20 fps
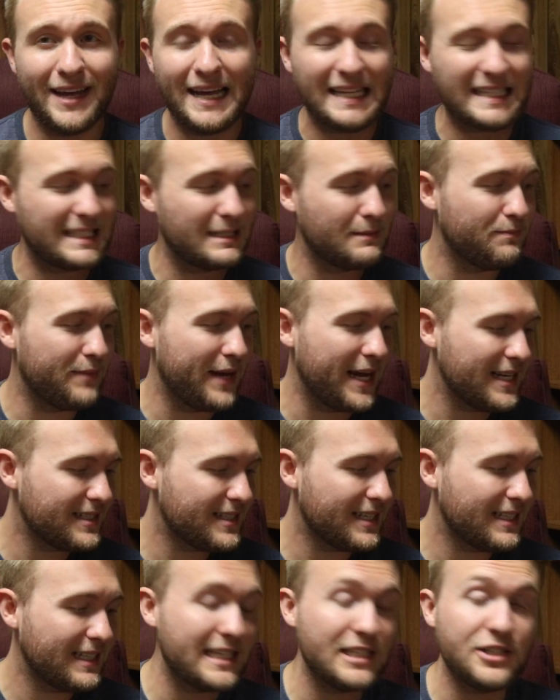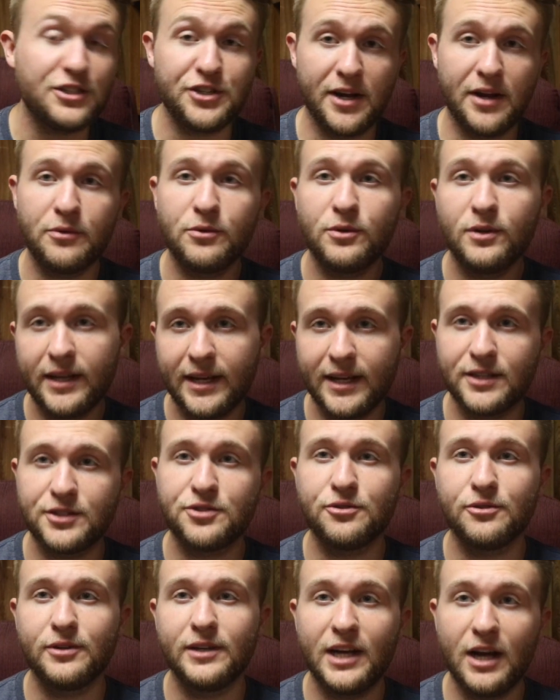It's basically a general
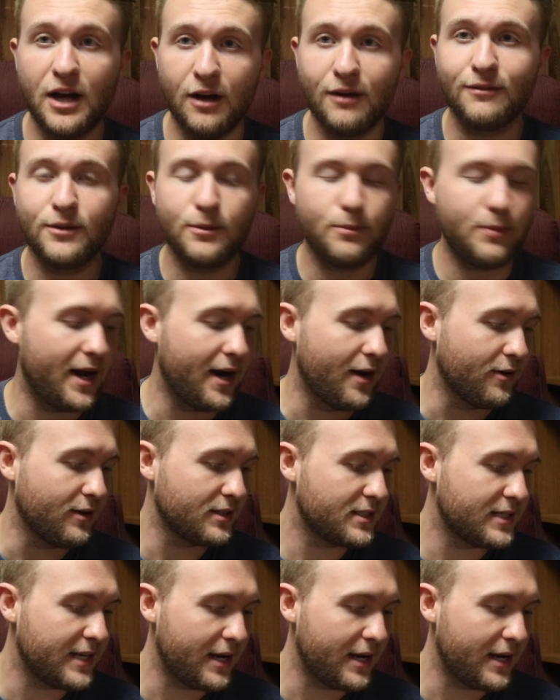history of the pirates.